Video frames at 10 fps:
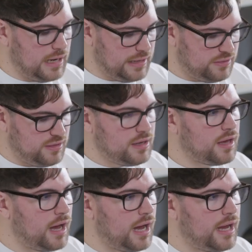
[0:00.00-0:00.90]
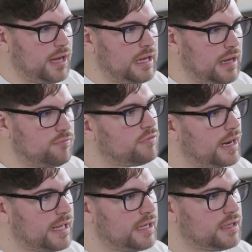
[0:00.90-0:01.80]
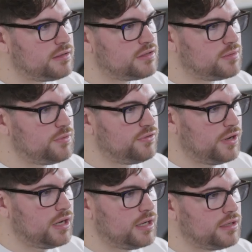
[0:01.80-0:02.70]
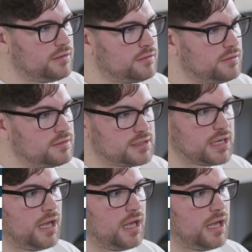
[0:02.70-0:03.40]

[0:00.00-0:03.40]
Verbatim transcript: I think I am ready to move on to